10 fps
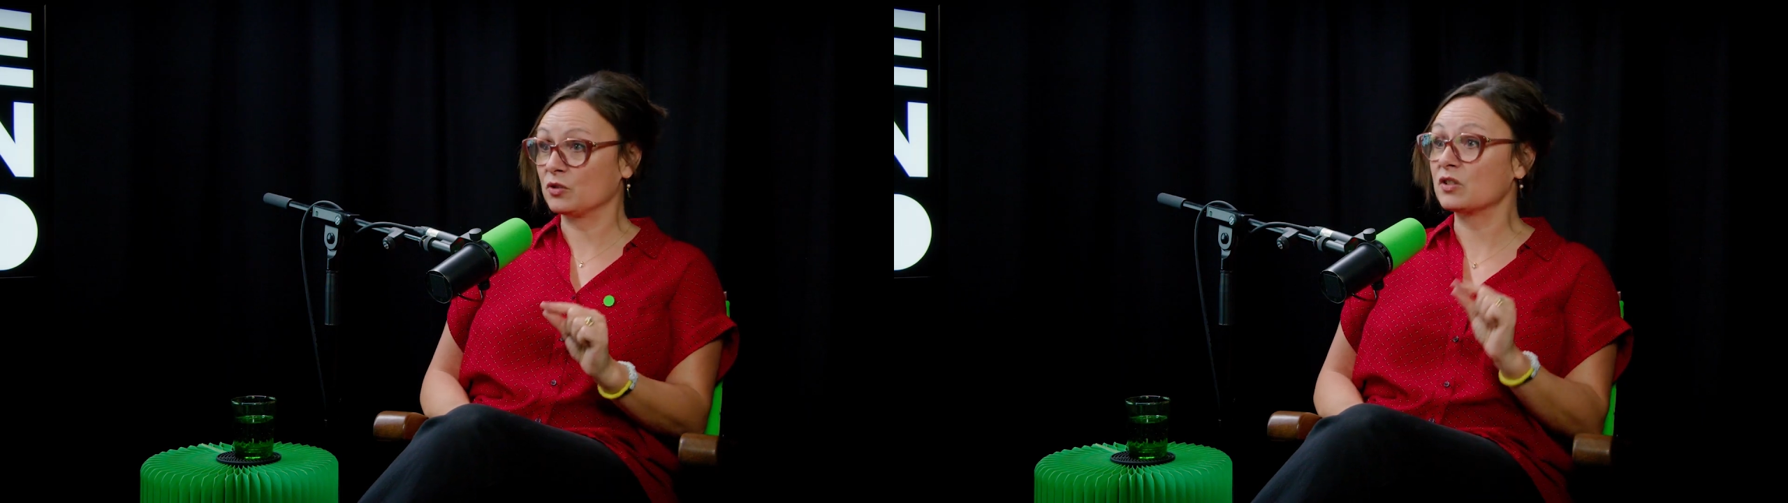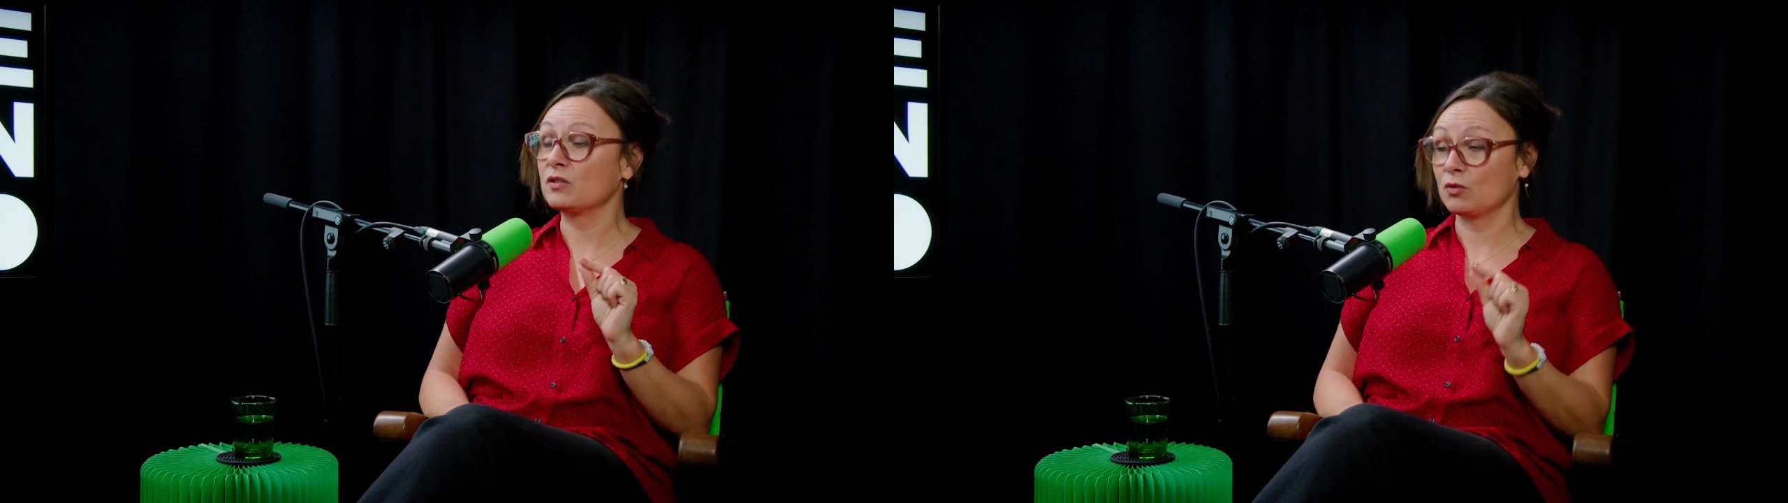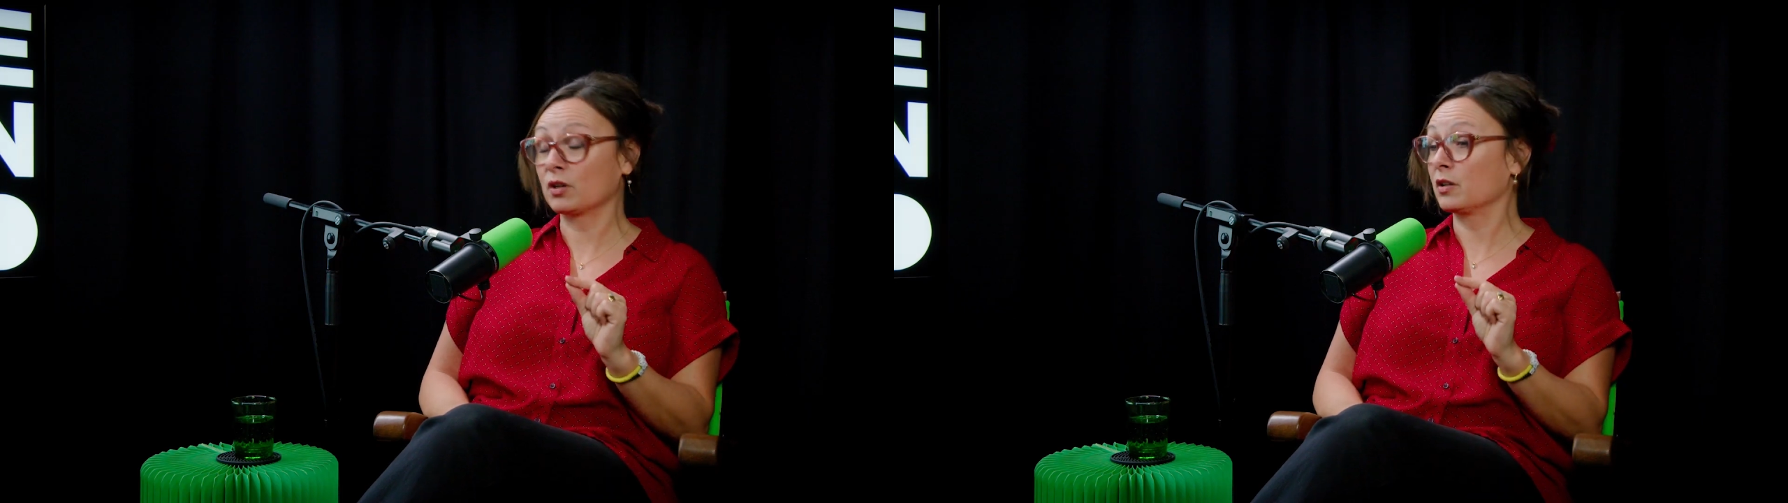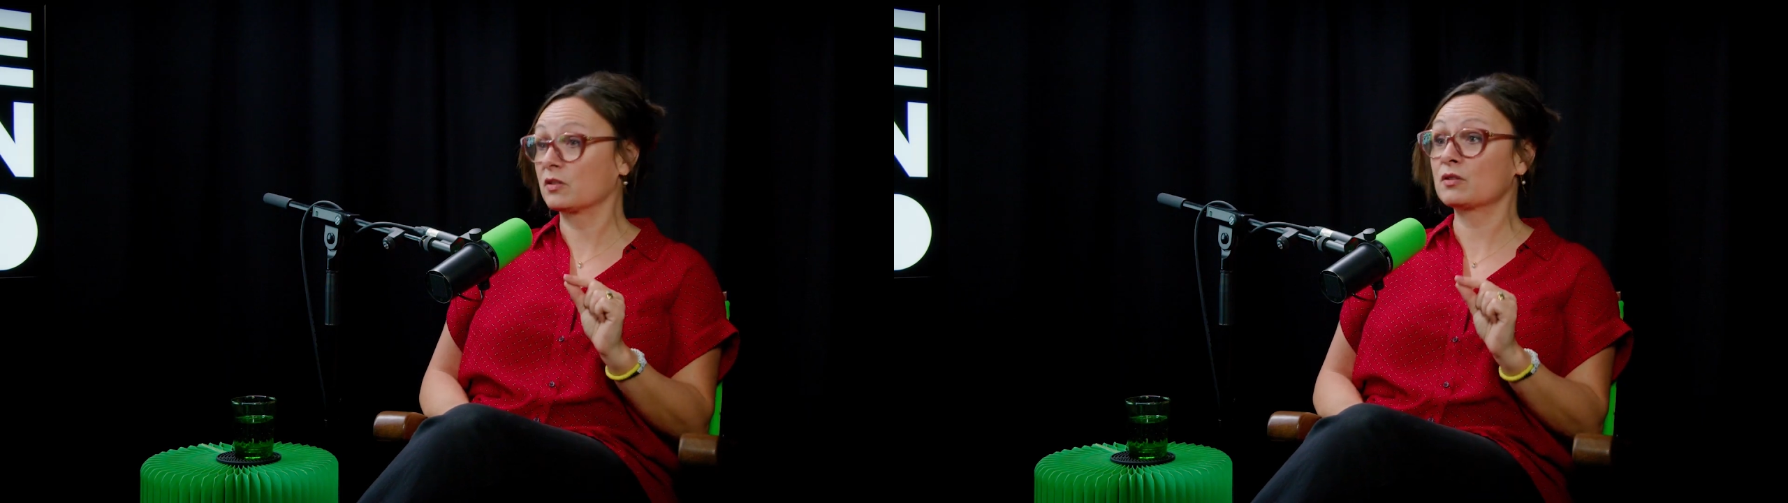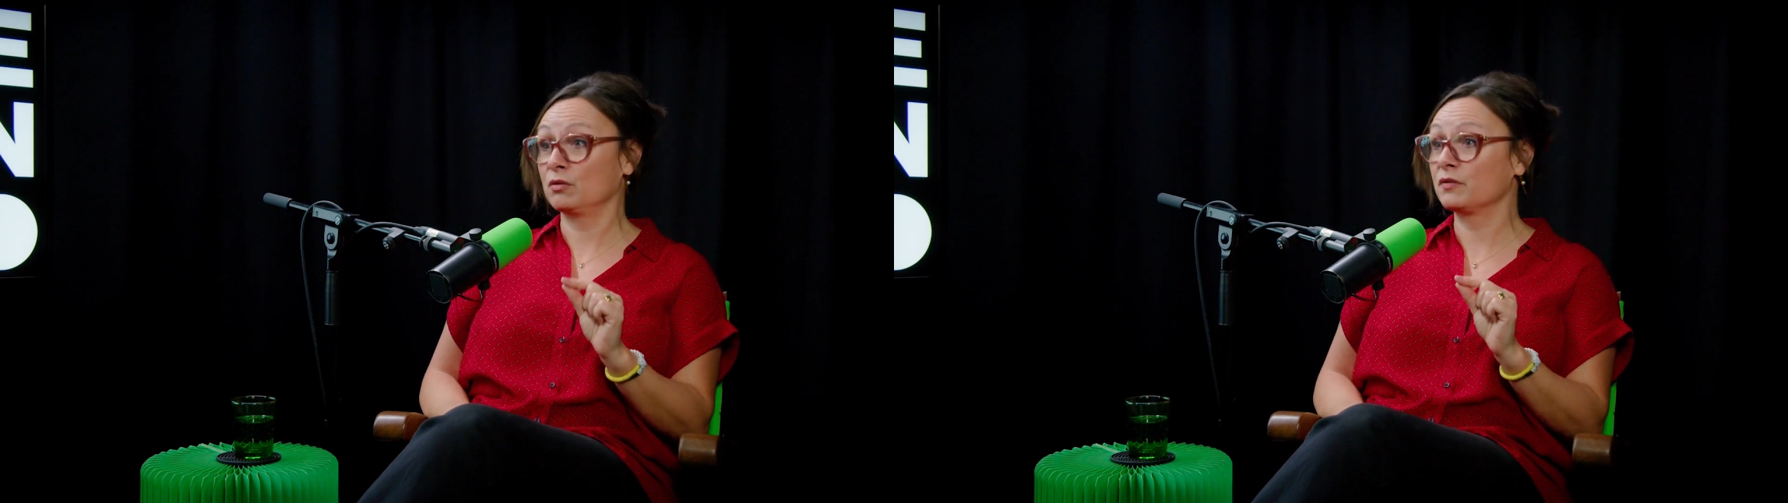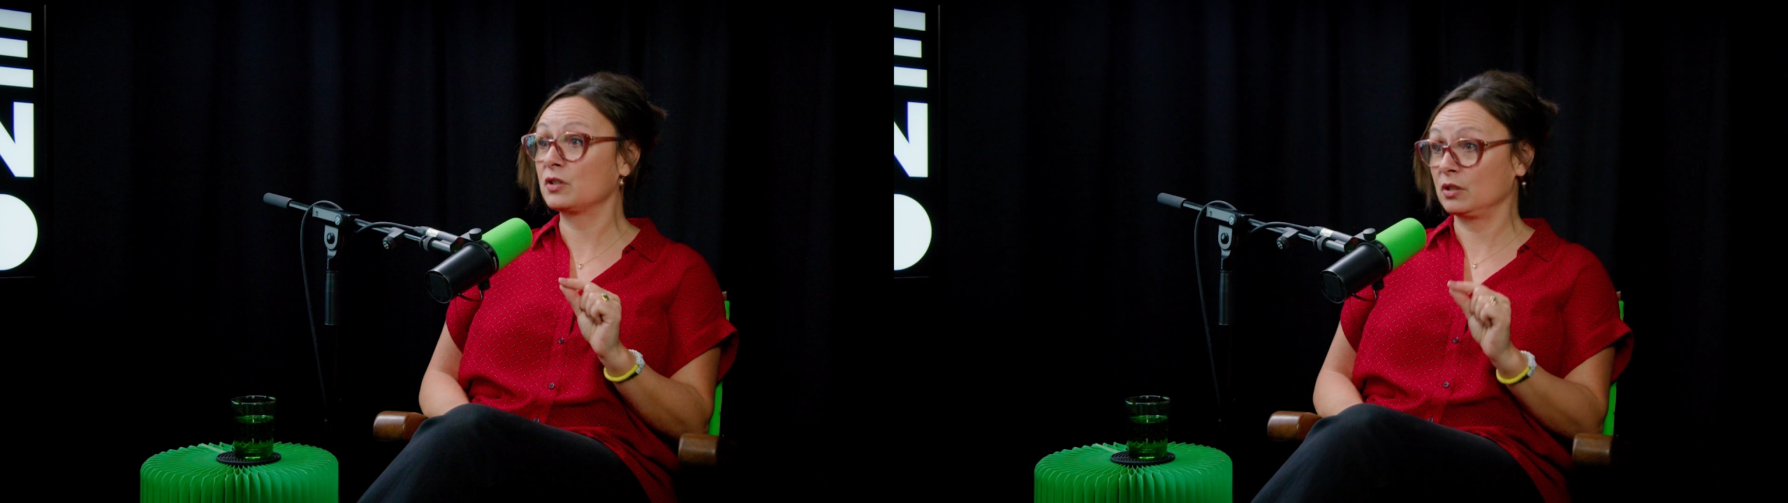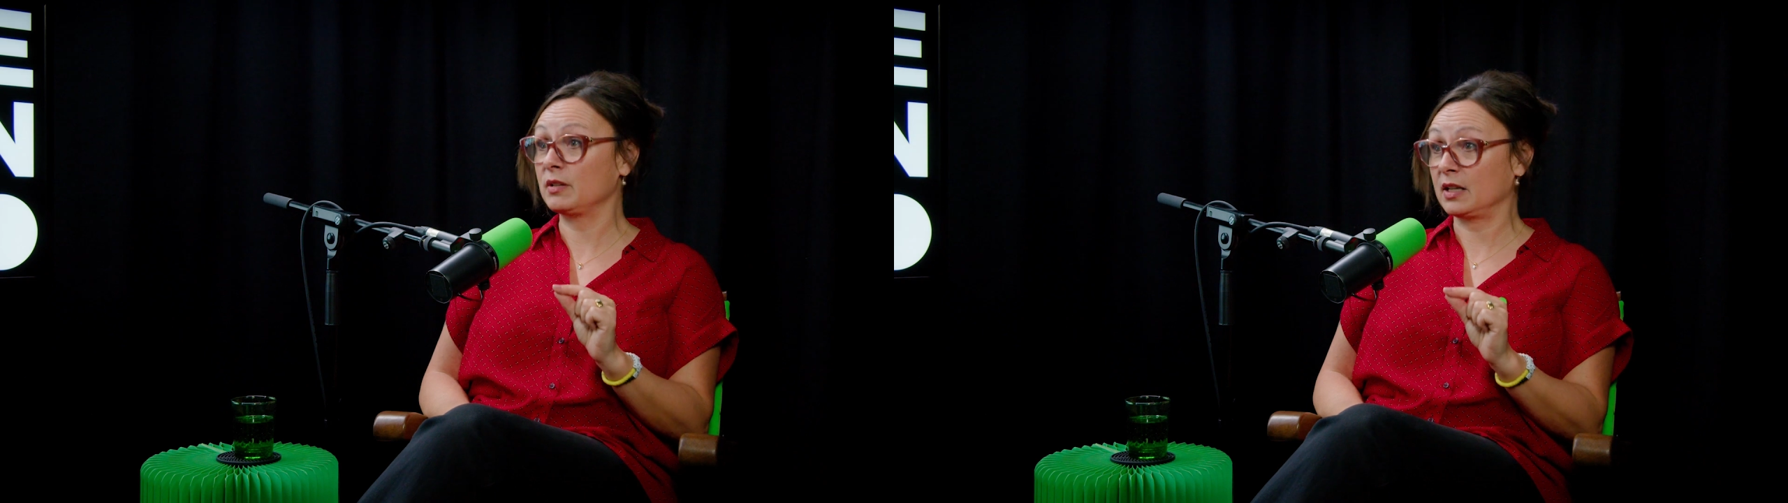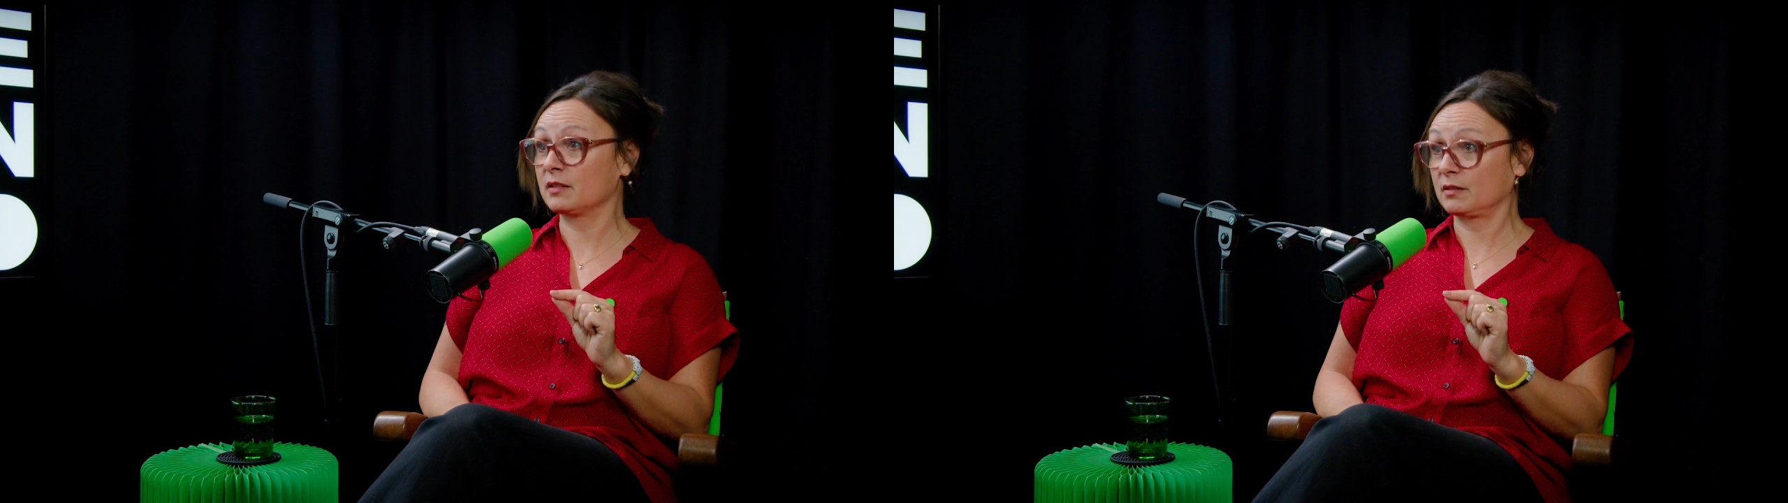which is not go to school for 2
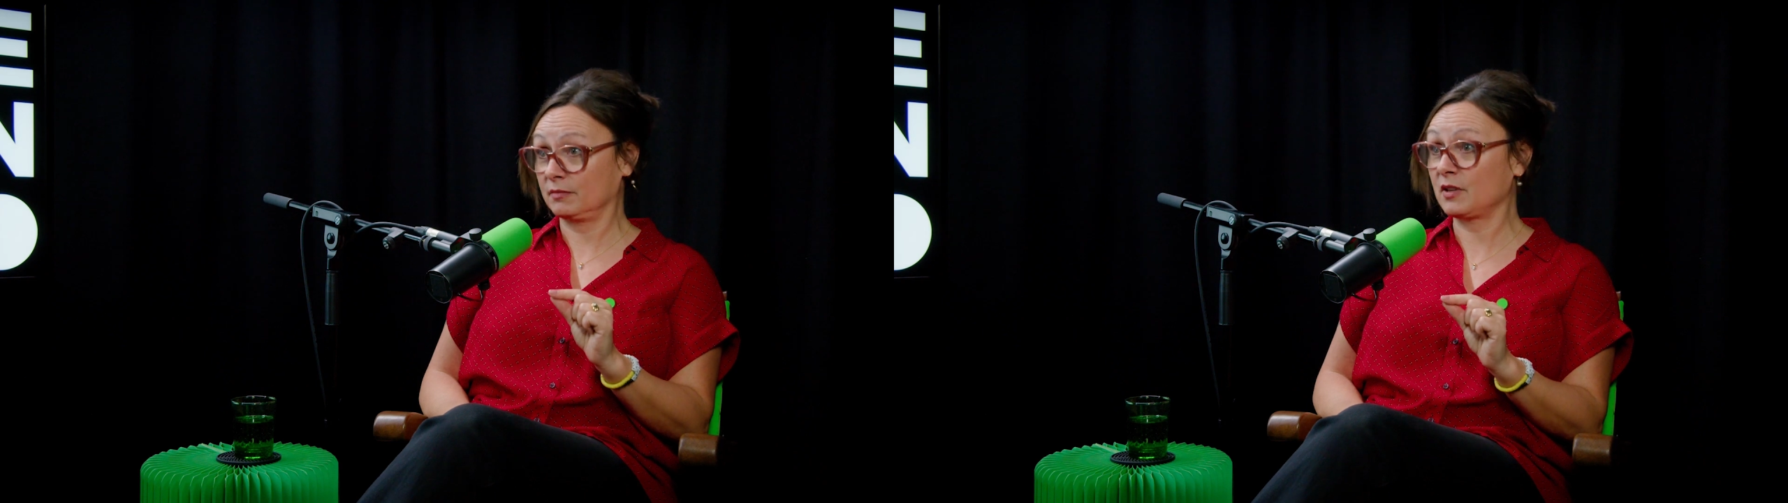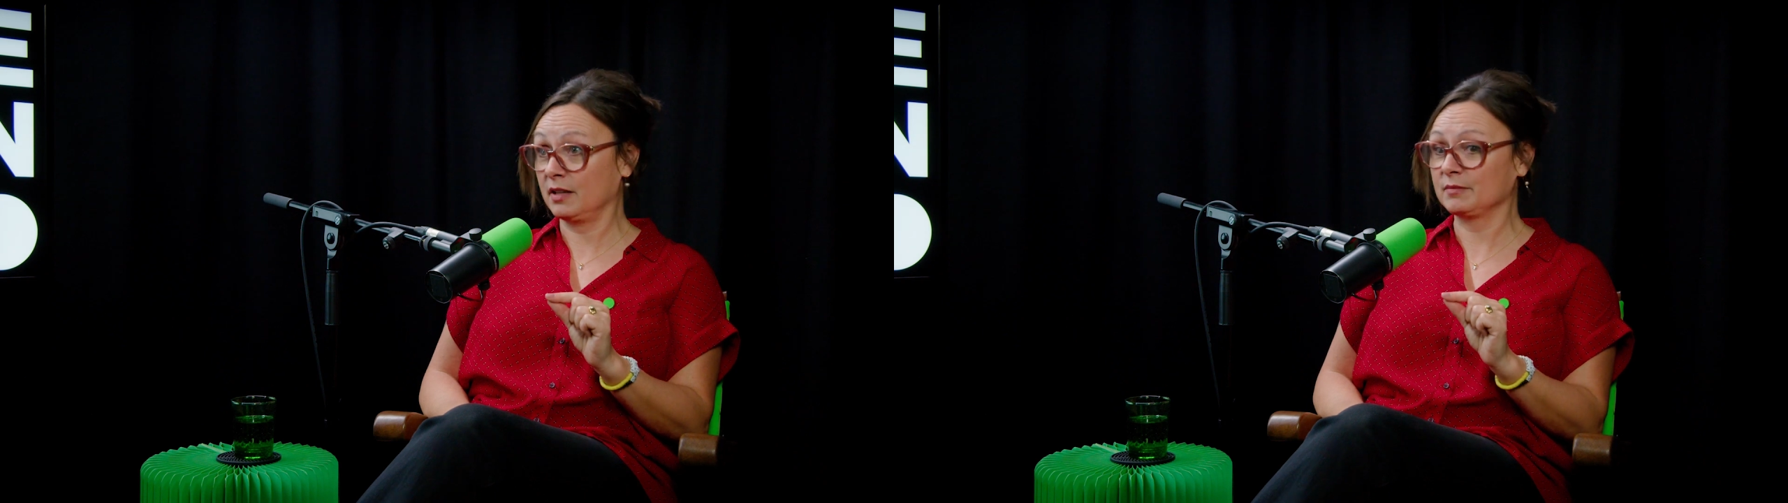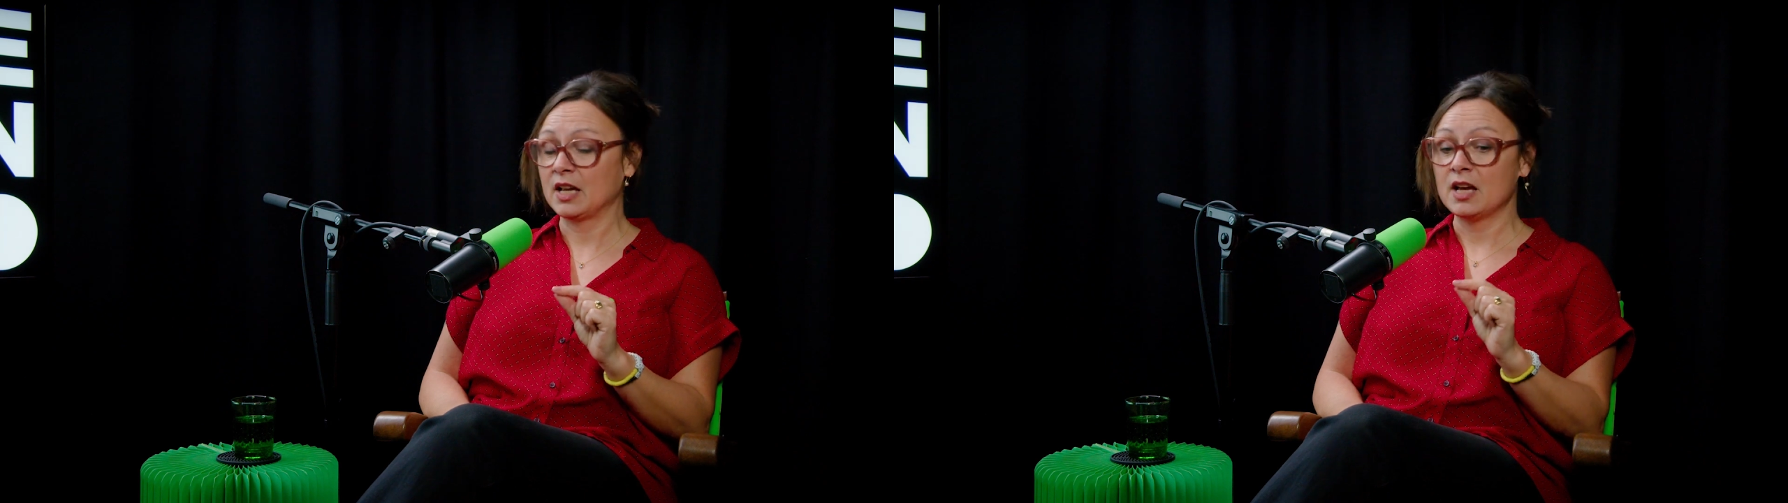years, right?